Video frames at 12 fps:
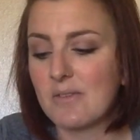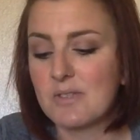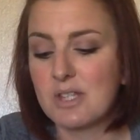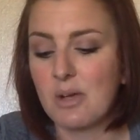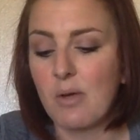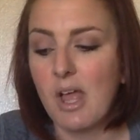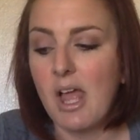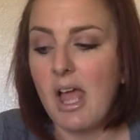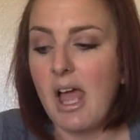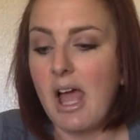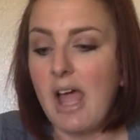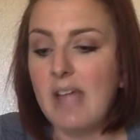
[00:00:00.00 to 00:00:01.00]
So
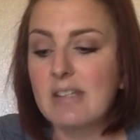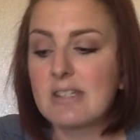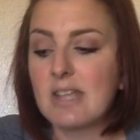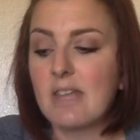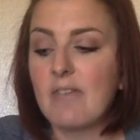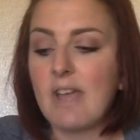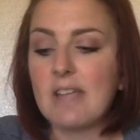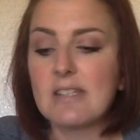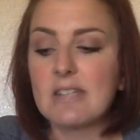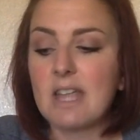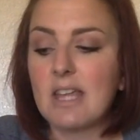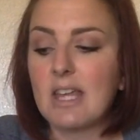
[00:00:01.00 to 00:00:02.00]
it's advice that
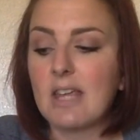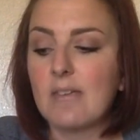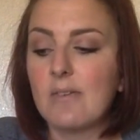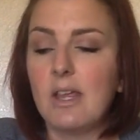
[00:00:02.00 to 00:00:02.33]
I give